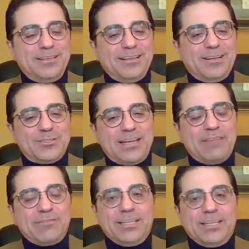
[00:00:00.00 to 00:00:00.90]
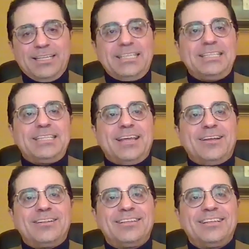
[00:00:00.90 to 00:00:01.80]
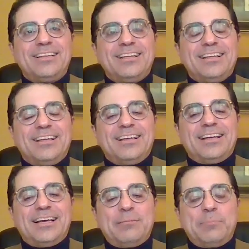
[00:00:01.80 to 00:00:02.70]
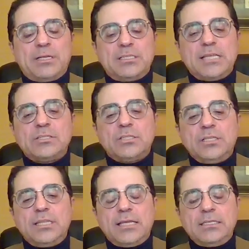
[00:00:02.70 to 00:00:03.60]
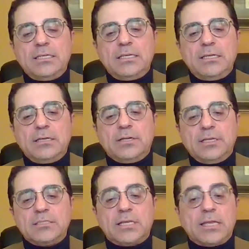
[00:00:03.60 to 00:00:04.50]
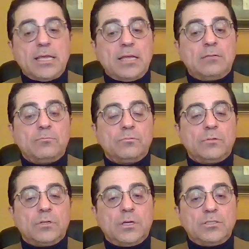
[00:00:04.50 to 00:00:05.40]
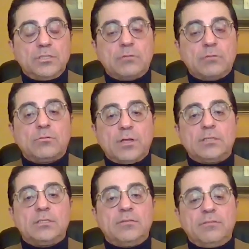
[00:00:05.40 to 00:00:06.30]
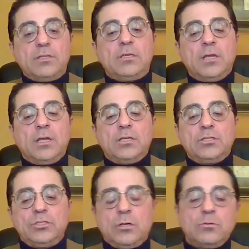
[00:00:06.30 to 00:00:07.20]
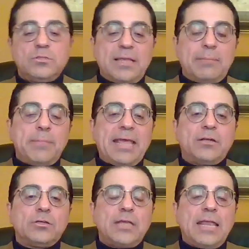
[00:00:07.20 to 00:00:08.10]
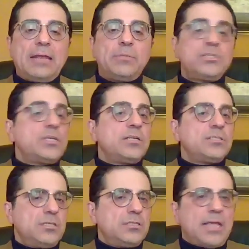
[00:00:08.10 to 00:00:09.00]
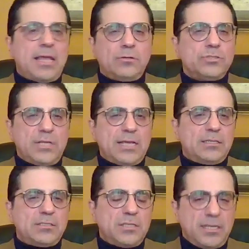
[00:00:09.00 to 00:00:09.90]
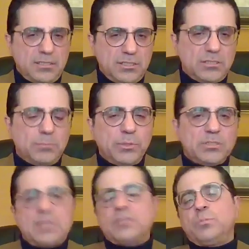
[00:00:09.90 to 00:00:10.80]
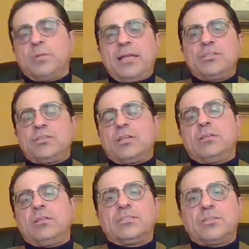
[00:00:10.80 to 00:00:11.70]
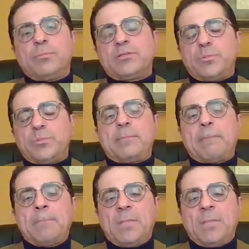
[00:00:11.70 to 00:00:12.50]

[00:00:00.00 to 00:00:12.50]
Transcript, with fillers: understand every little detail, um, but essentially the idea here is again, uh, general relativity shows that matter can be changed into energy at its, at its simplest explanation. I think that's our best bet.